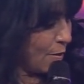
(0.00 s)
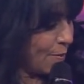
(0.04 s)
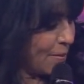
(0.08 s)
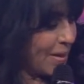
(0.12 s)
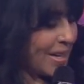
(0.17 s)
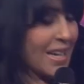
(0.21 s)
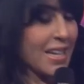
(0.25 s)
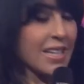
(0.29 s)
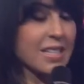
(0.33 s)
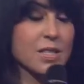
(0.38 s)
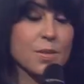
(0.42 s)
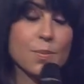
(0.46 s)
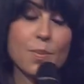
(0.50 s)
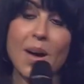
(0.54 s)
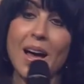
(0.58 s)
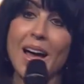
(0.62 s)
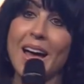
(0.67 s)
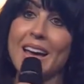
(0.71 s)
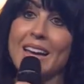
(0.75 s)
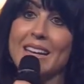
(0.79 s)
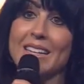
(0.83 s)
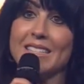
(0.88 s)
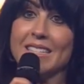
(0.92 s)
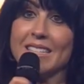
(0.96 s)
Because
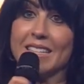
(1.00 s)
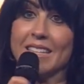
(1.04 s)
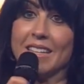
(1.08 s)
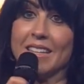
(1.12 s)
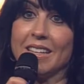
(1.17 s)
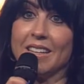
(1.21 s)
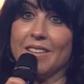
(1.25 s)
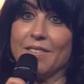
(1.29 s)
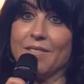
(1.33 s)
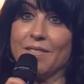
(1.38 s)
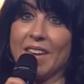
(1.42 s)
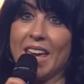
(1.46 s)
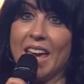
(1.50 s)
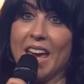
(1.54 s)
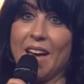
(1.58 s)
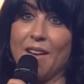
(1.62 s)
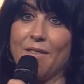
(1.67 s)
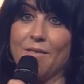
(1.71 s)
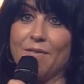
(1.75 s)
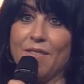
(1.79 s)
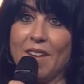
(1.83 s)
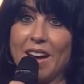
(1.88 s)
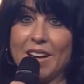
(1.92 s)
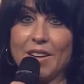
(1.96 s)
my idea of
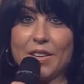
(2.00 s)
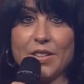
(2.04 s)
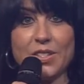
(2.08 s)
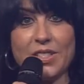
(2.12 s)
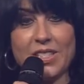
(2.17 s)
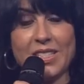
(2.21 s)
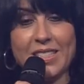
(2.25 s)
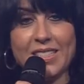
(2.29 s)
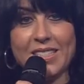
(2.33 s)
campfires